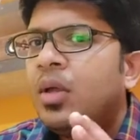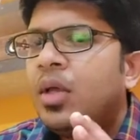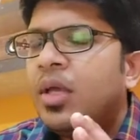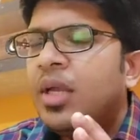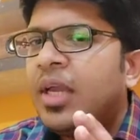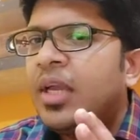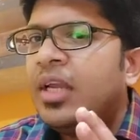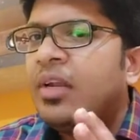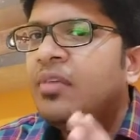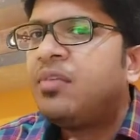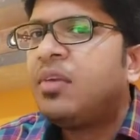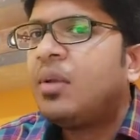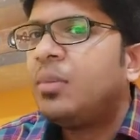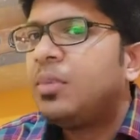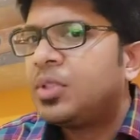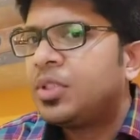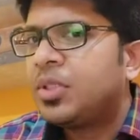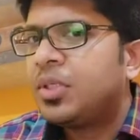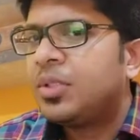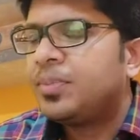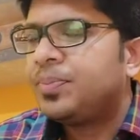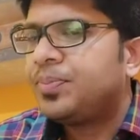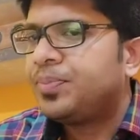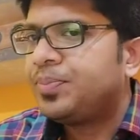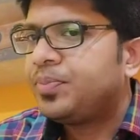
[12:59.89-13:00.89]

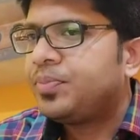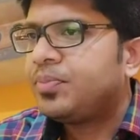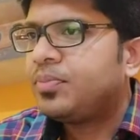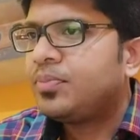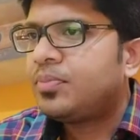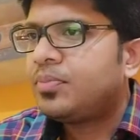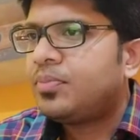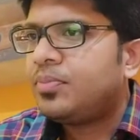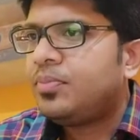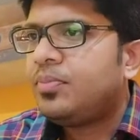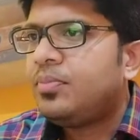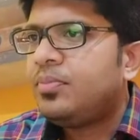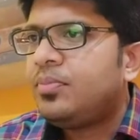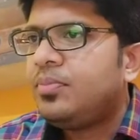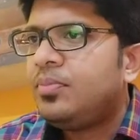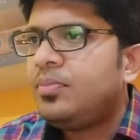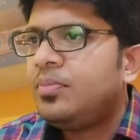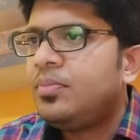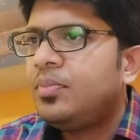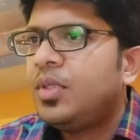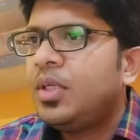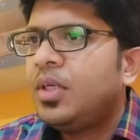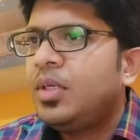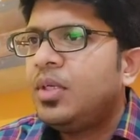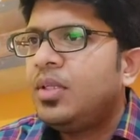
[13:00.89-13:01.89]
inflammation,
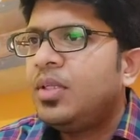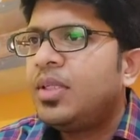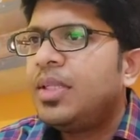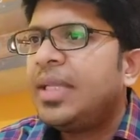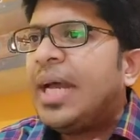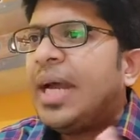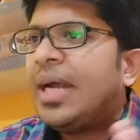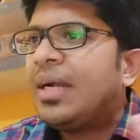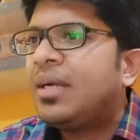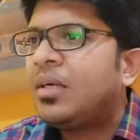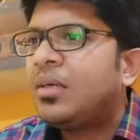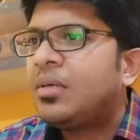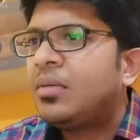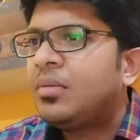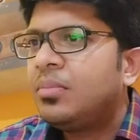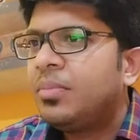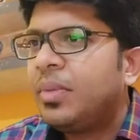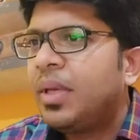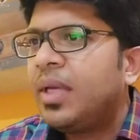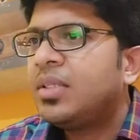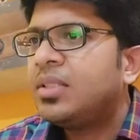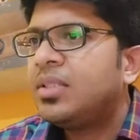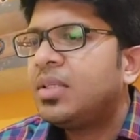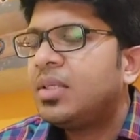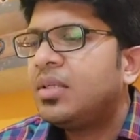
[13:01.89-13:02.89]
that
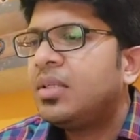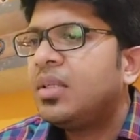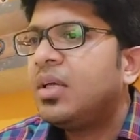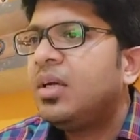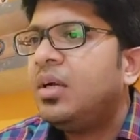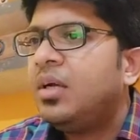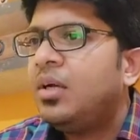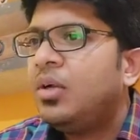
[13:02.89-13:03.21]
makes it the